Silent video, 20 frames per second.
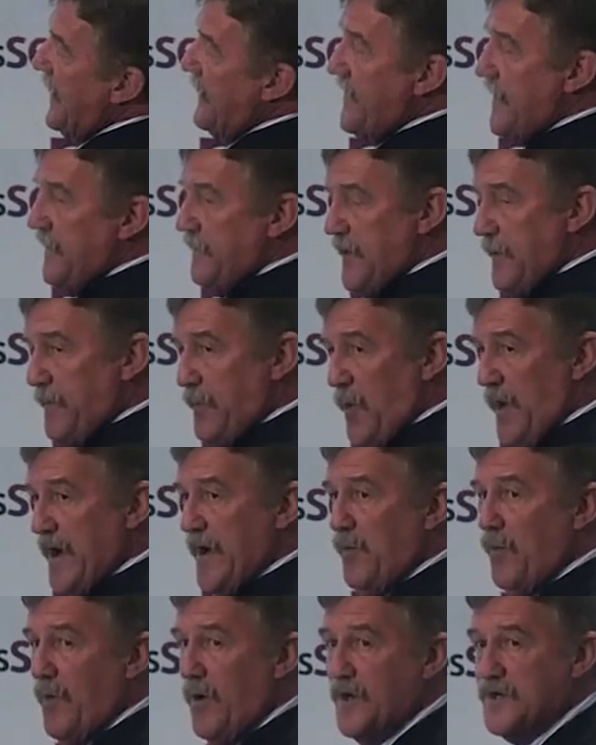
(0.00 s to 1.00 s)
The
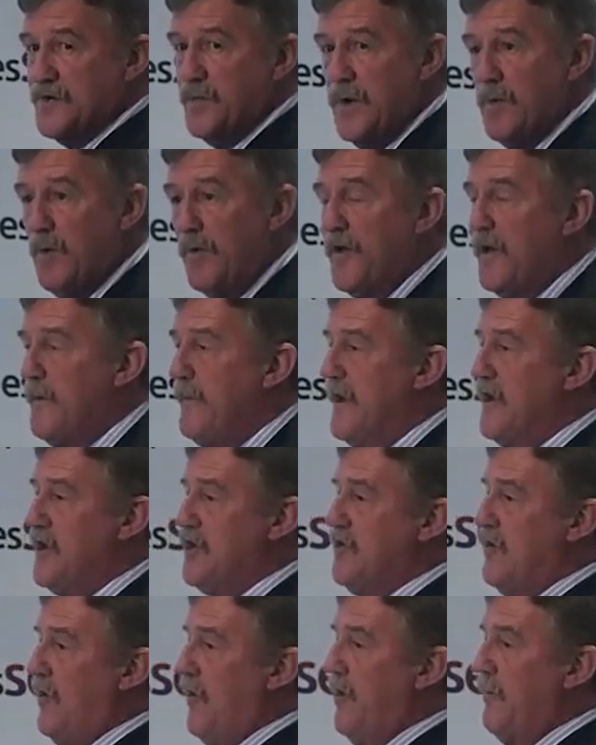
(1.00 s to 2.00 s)
point was, we wanted to make
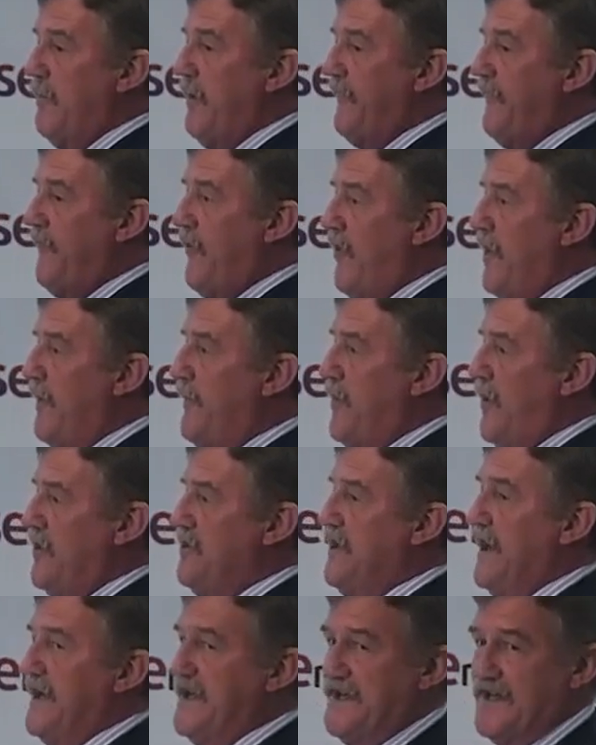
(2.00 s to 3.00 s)
sure that before a
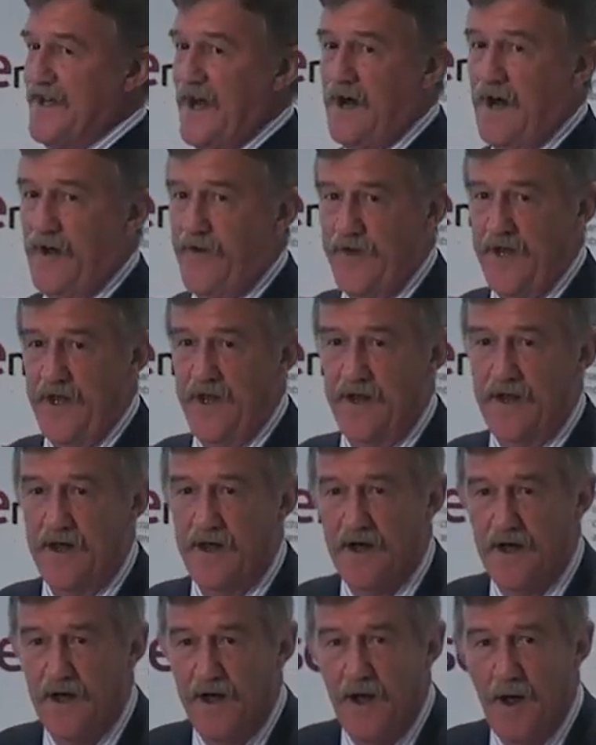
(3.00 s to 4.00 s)
project started,
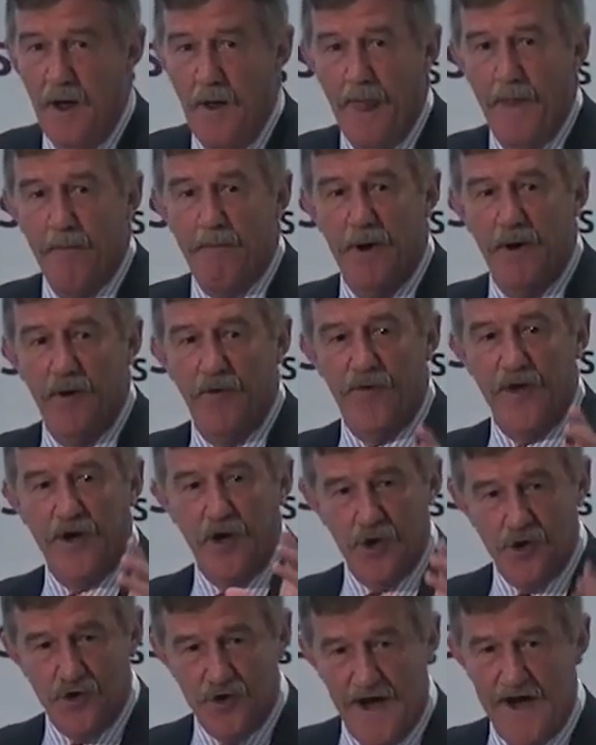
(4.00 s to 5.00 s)
both the
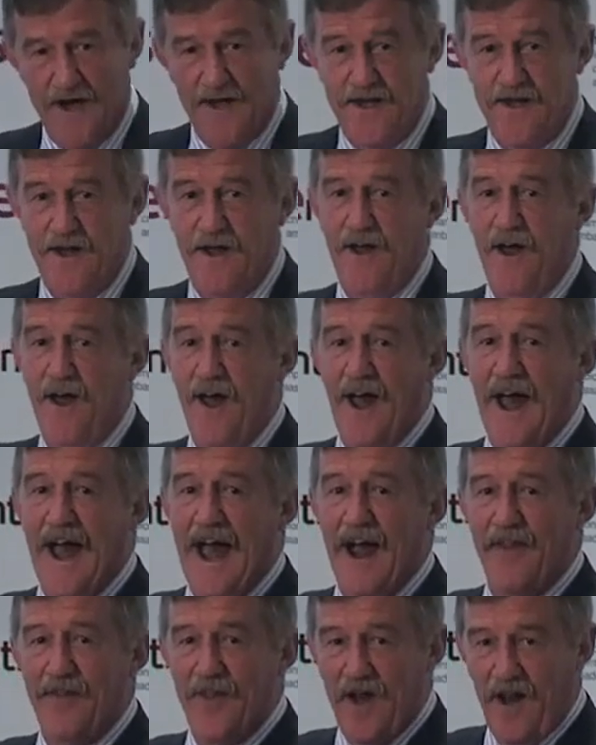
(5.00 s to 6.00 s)
contractor
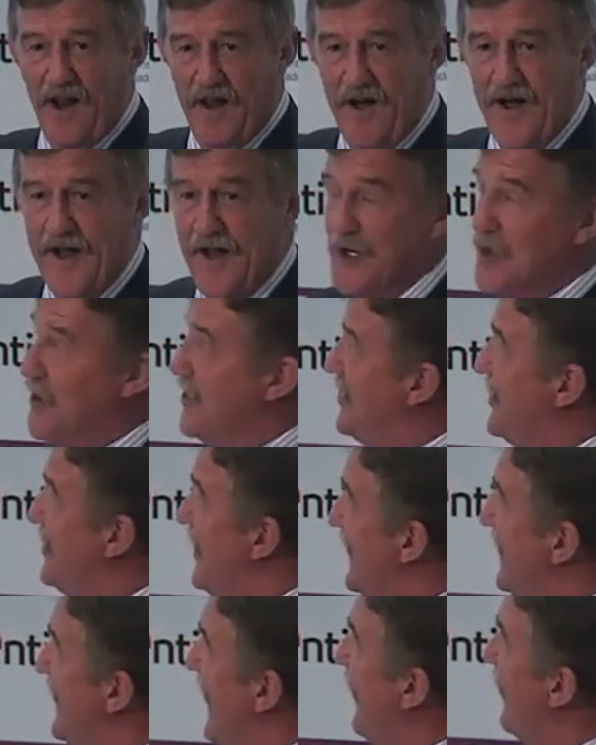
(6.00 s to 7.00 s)
and the client could
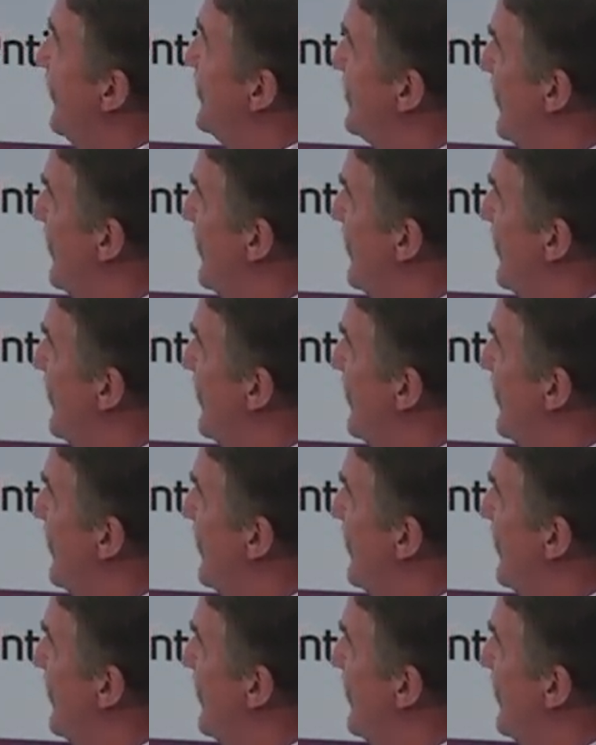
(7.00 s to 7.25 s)
sit down and